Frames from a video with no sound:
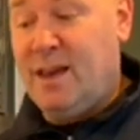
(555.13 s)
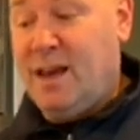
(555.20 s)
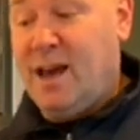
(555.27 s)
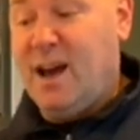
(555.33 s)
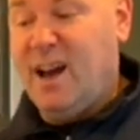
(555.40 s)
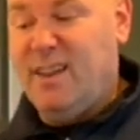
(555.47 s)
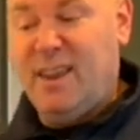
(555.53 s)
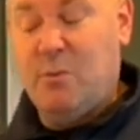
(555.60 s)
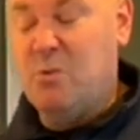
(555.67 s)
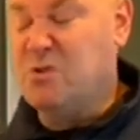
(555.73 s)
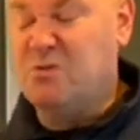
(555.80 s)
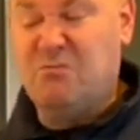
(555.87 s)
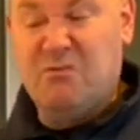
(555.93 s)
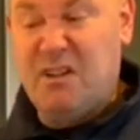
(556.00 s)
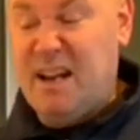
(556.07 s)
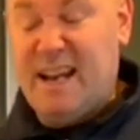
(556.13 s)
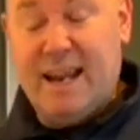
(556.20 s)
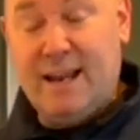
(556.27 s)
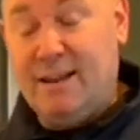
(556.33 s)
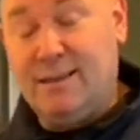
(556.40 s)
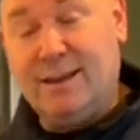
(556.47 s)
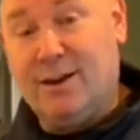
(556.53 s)
and there wasn't really
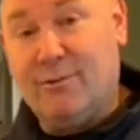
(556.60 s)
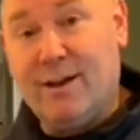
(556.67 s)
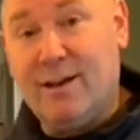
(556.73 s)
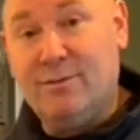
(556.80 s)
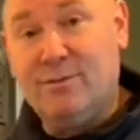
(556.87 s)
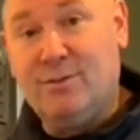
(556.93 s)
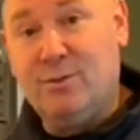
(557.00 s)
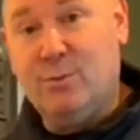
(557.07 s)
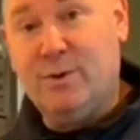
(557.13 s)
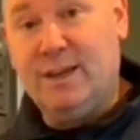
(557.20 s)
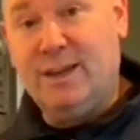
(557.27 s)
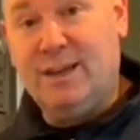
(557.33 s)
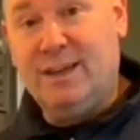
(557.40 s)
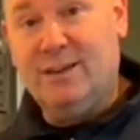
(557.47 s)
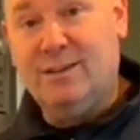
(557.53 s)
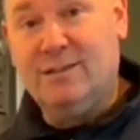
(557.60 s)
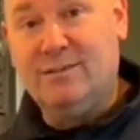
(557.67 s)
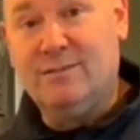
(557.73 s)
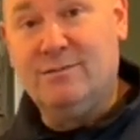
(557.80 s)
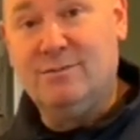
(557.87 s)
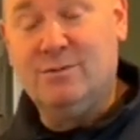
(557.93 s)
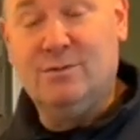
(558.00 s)
anything around that we
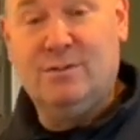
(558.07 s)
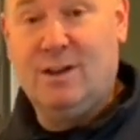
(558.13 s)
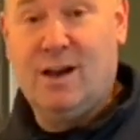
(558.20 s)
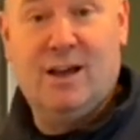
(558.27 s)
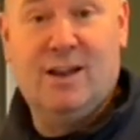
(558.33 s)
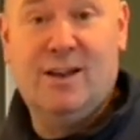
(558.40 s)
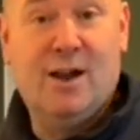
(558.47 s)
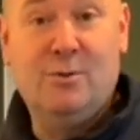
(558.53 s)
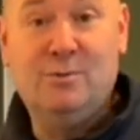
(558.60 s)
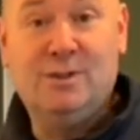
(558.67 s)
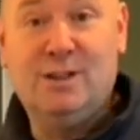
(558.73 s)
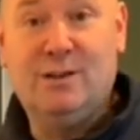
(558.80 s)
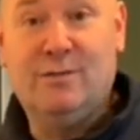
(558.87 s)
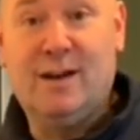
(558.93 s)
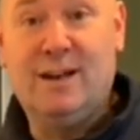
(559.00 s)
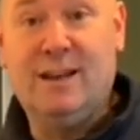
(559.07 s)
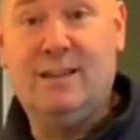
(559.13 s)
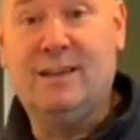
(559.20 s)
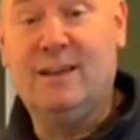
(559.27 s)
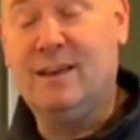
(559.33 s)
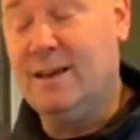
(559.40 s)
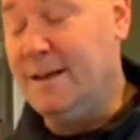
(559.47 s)
noted of
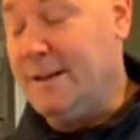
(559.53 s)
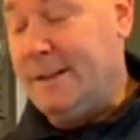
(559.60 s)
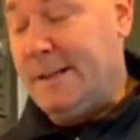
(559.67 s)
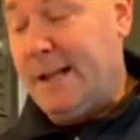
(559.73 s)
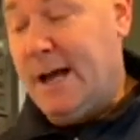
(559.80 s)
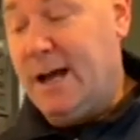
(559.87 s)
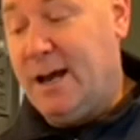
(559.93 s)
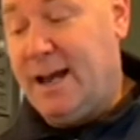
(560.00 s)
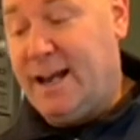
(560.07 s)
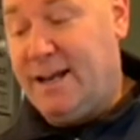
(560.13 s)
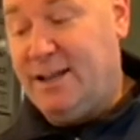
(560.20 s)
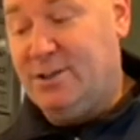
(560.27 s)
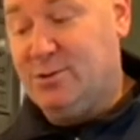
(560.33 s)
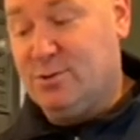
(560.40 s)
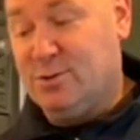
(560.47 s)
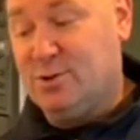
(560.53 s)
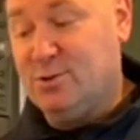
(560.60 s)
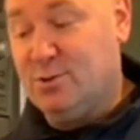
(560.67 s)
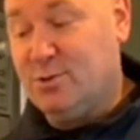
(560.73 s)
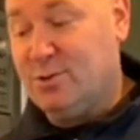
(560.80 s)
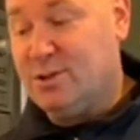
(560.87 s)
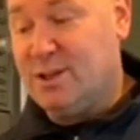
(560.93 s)
anything, any sort of
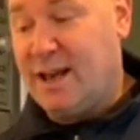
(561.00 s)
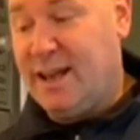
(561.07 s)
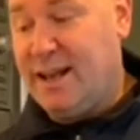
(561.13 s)
sort.